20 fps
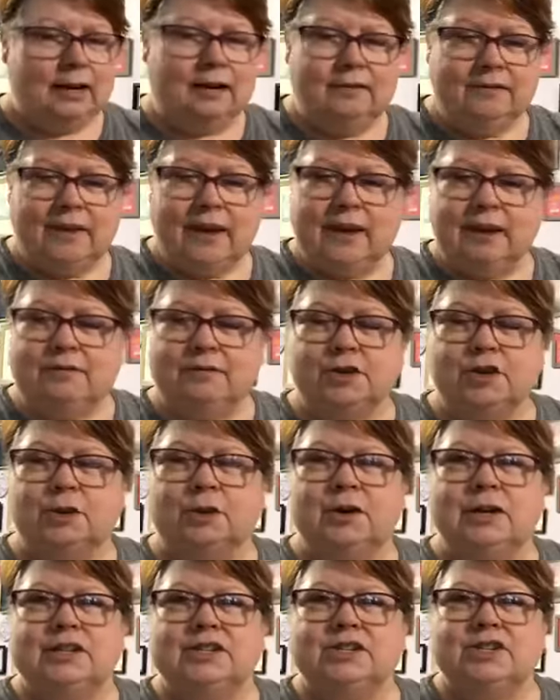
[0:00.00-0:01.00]
innovative
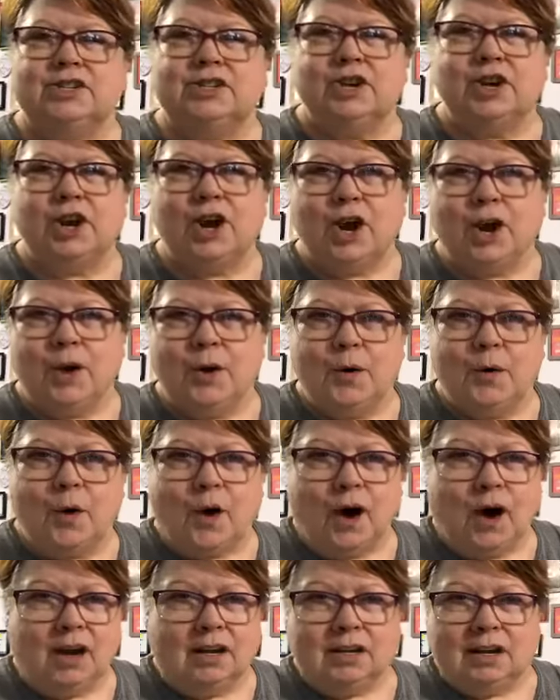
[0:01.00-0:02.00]
choice to
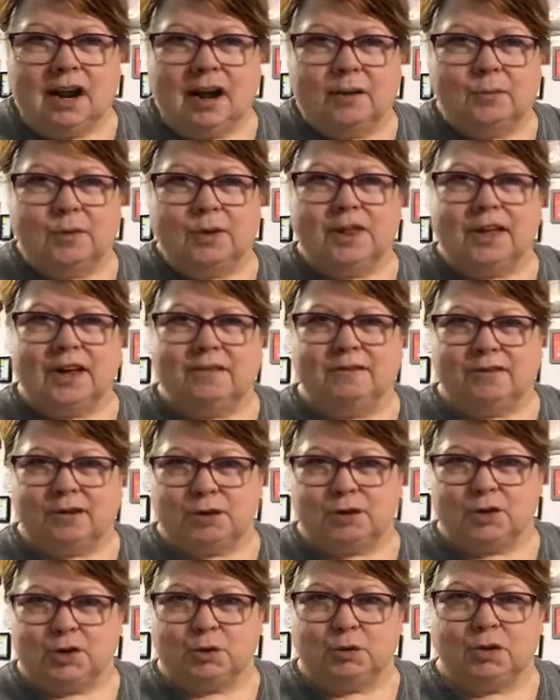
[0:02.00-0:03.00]
go online with a
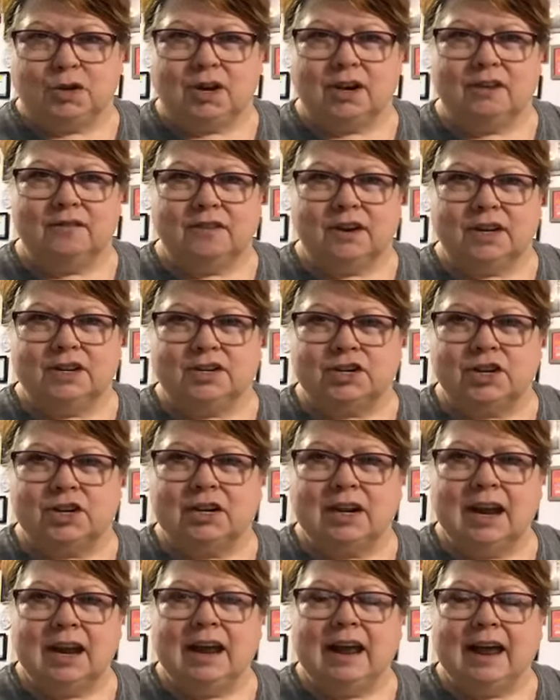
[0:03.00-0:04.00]
virtual
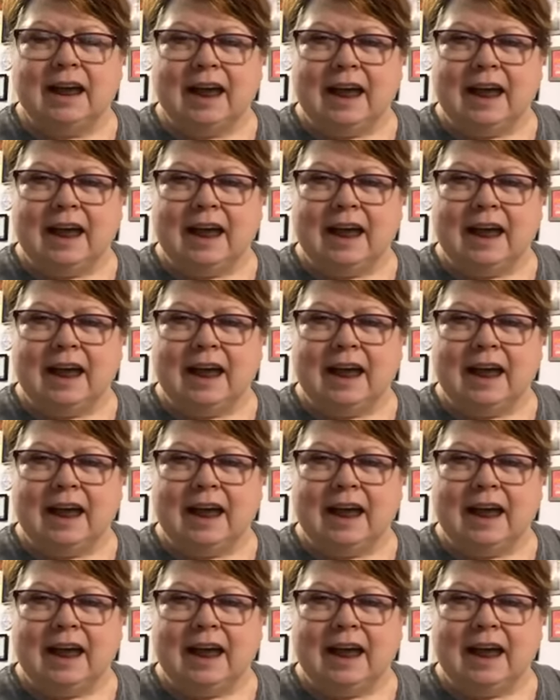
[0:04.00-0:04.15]
convention,